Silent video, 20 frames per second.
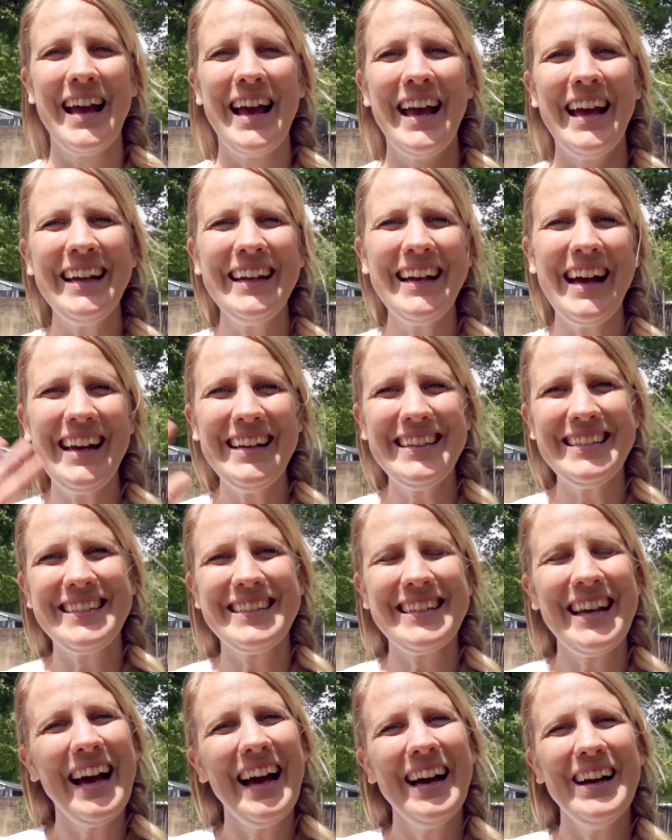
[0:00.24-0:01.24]
Hey
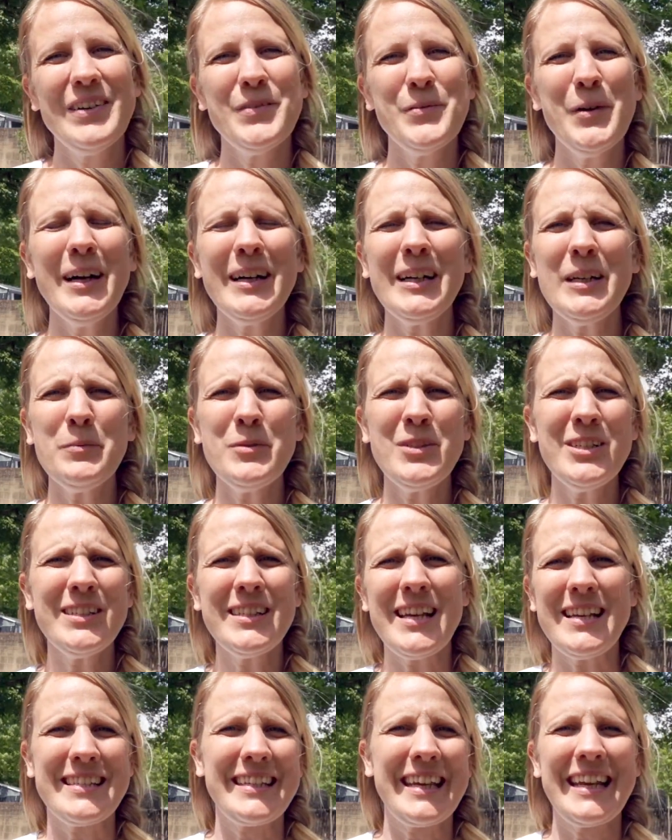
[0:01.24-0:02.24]
guys, welcome to
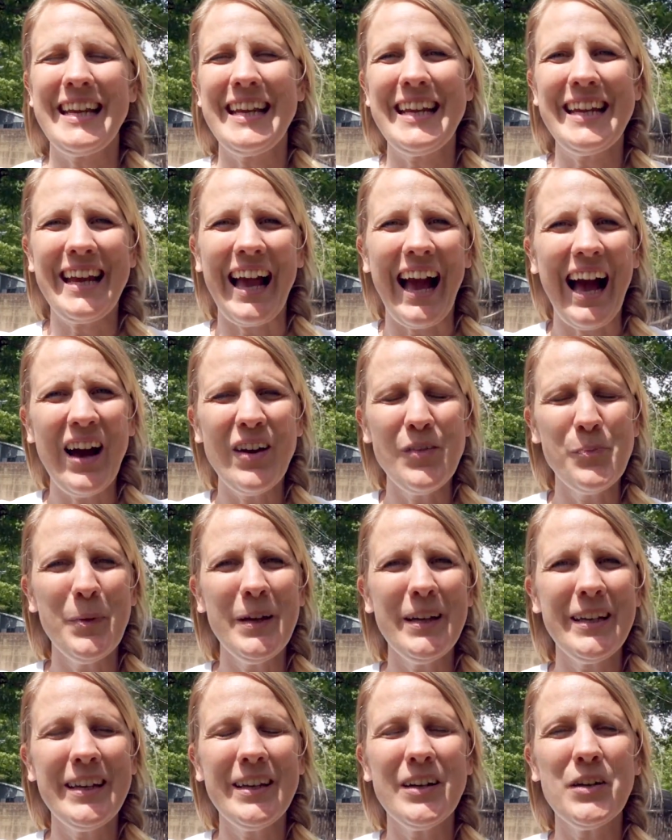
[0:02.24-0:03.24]
Tuscany. I've
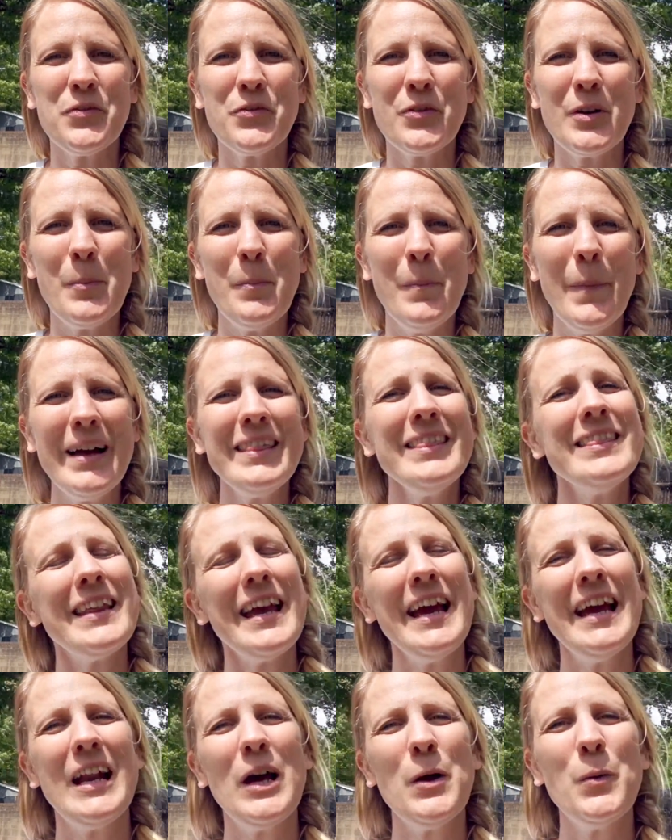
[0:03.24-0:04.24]
been here for a month
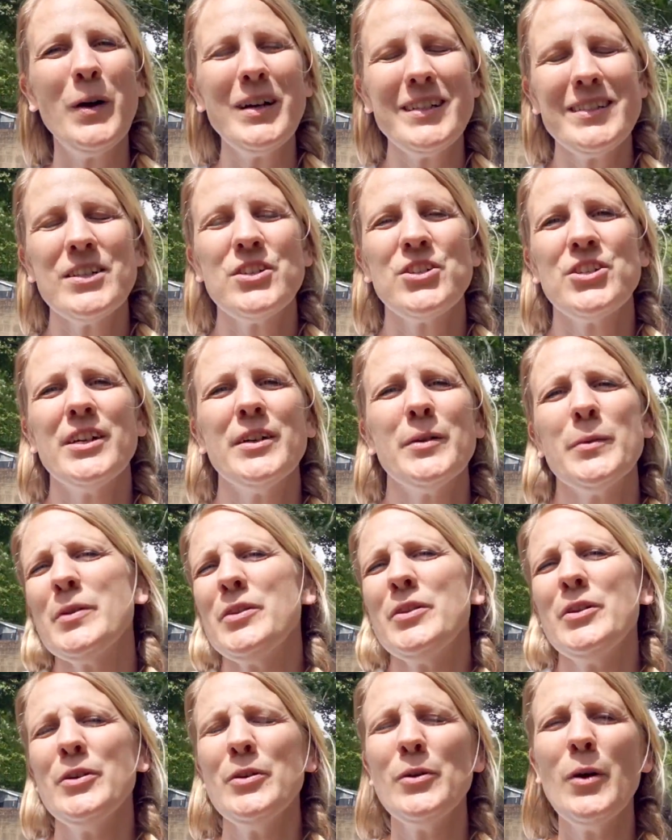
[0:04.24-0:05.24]
and I want to share
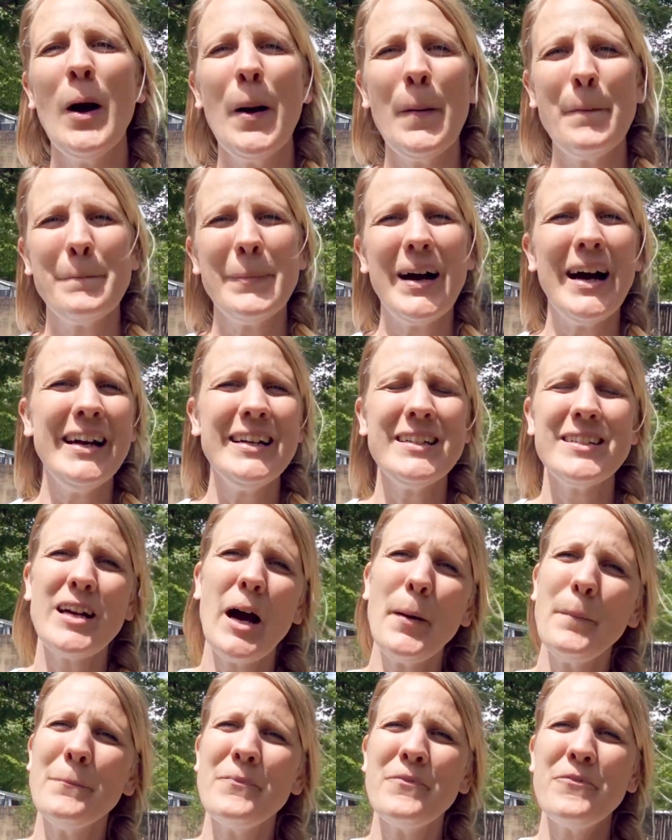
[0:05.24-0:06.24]
with you my
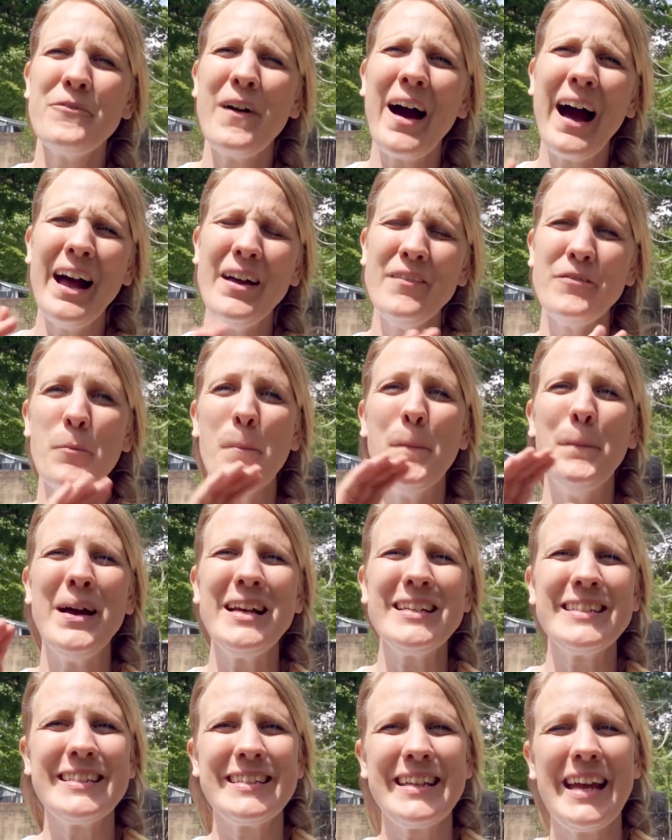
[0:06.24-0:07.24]
top 5
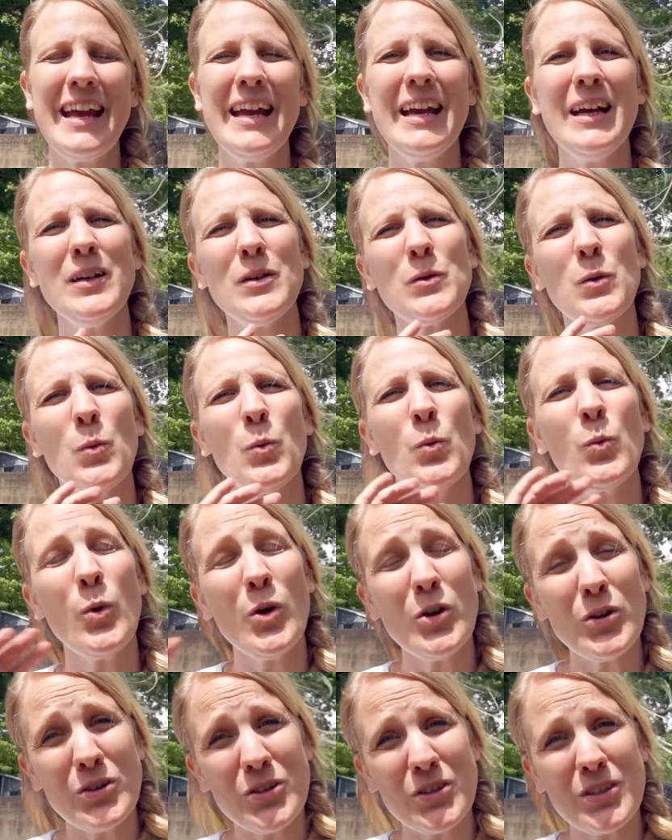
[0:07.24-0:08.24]
best and
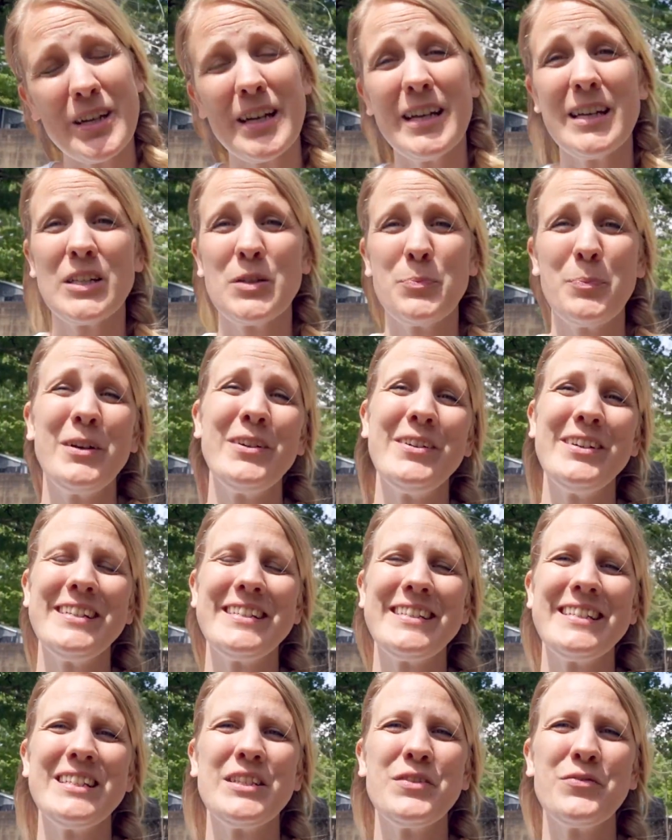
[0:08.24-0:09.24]
worst
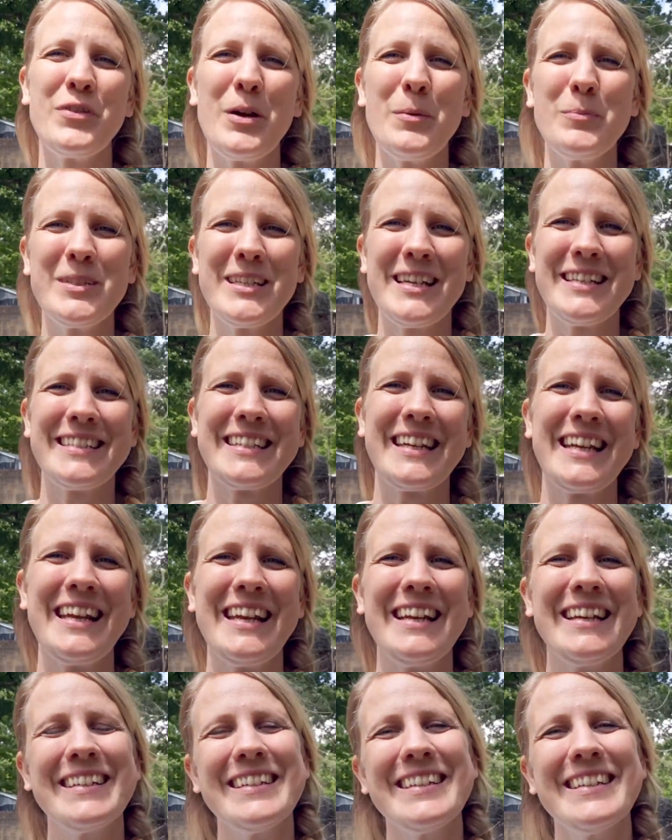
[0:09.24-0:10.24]
experiences from
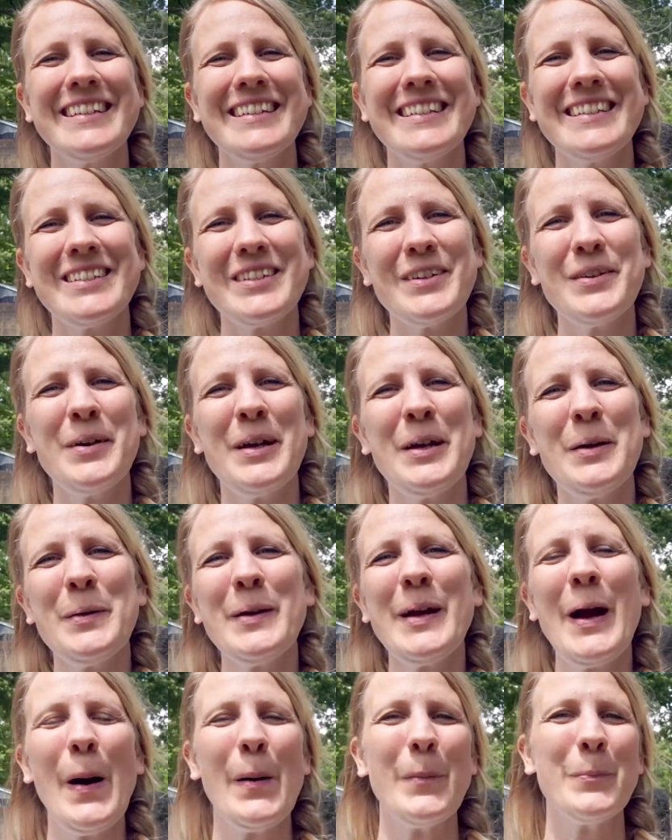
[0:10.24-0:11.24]
Tuscany. So here
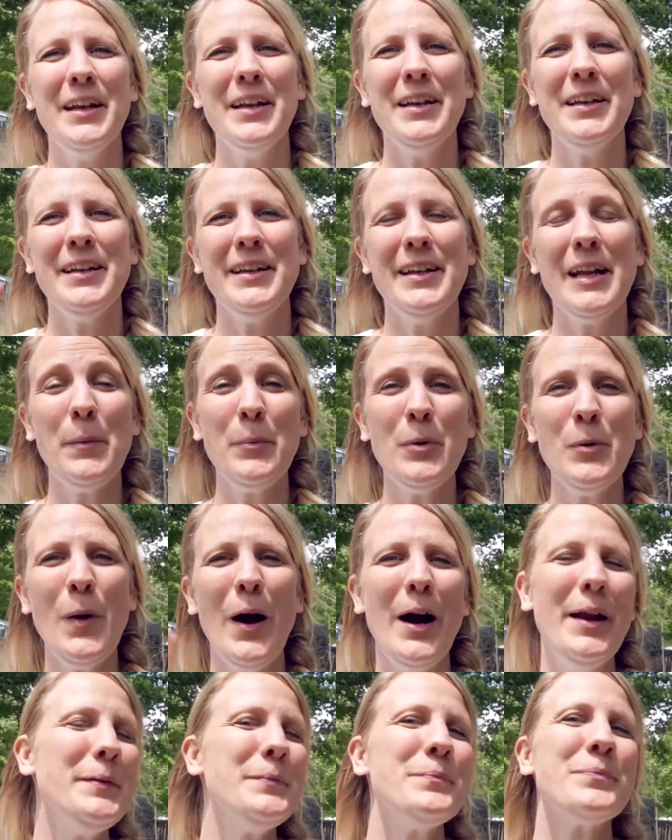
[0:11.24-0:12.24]
we go. Number
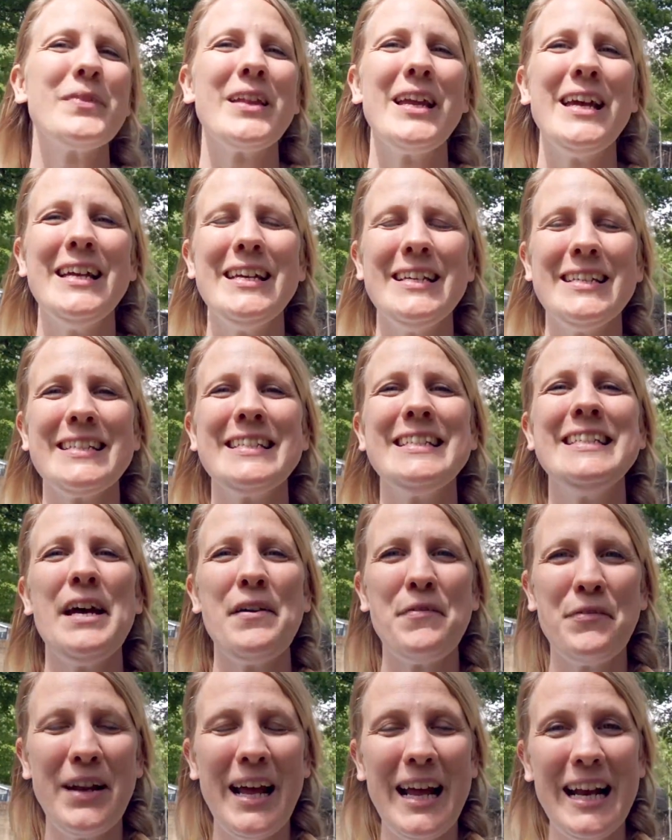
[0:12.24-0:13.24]
1 is
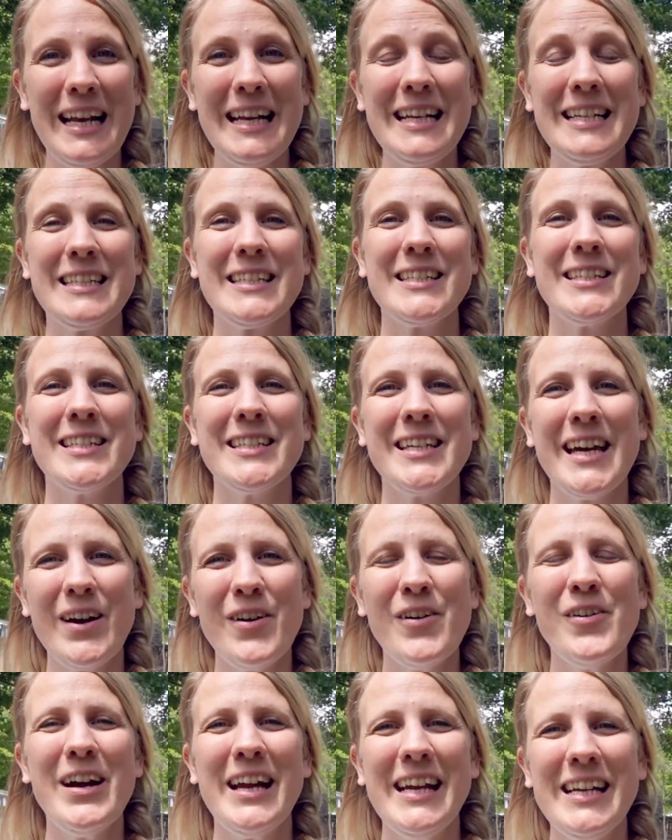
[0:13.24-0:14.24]
definitely to
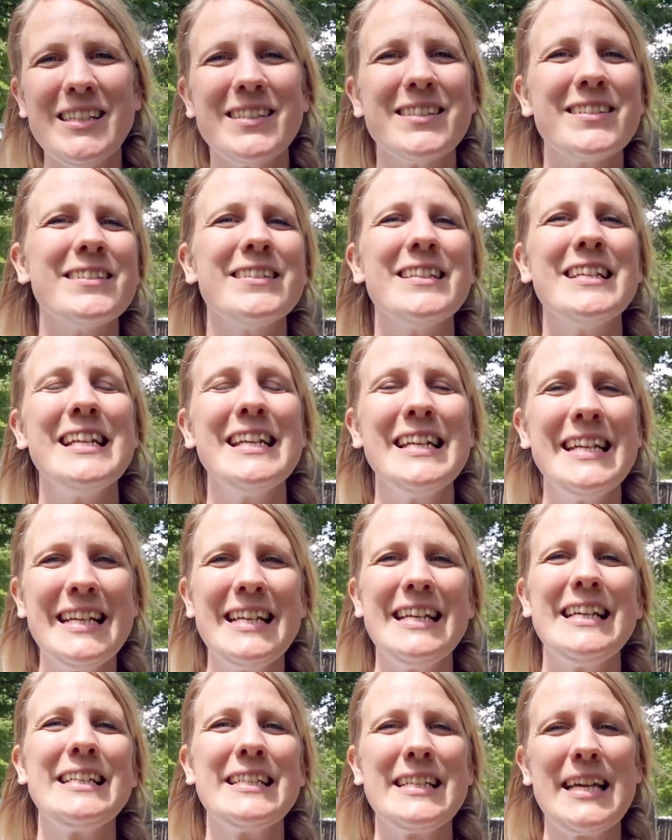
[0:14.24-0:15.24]
go into the
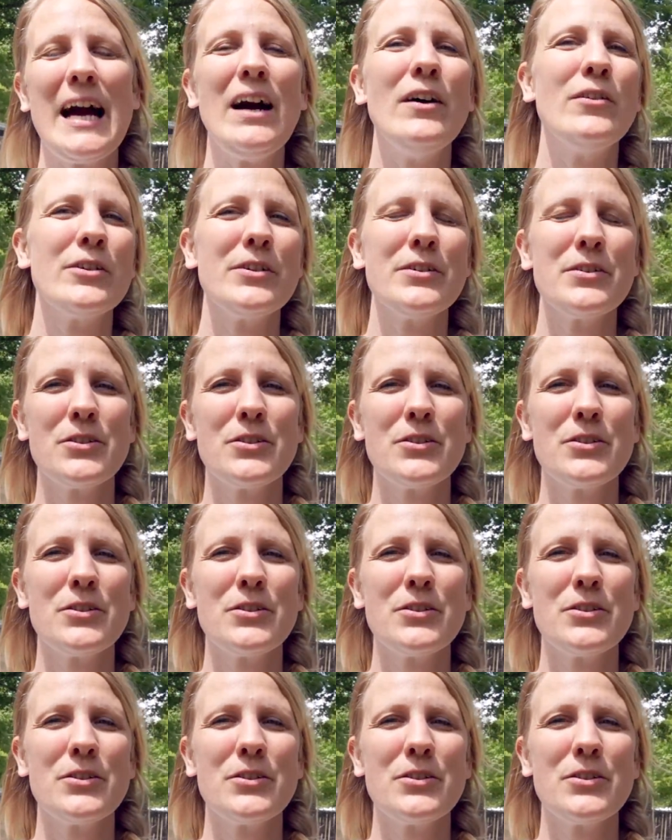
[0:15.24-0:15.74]
Leaning Tower.